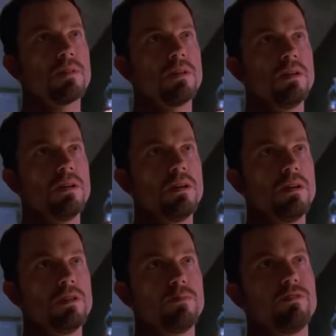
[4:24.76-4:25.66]
made out of a
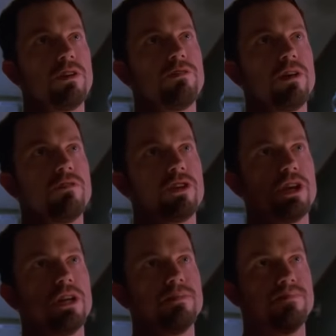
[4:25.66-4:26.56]
bunch of multicoloured
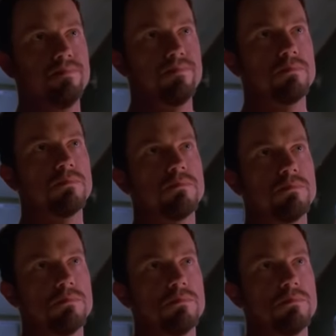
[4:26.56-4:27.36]
Lego blocks. And the